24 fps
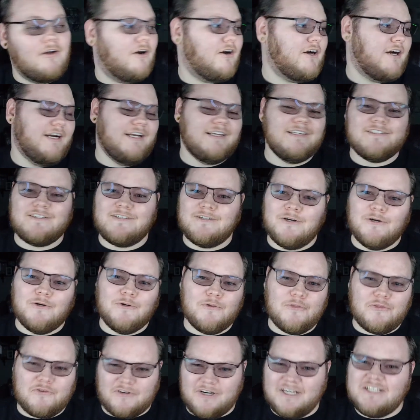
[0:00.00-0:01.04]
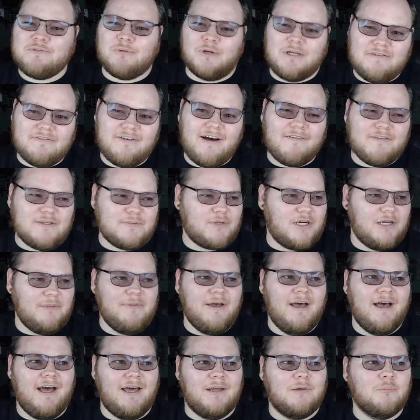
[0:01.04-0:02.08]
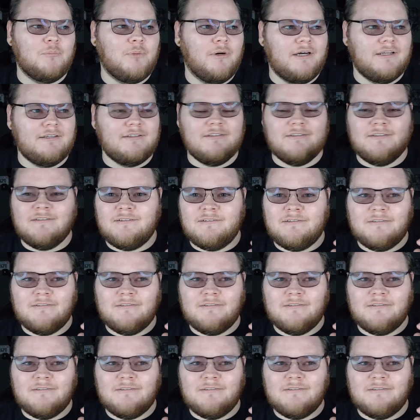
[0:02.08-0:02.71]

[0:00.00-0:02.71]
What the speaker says: Alright, so $325 is pretty bad, but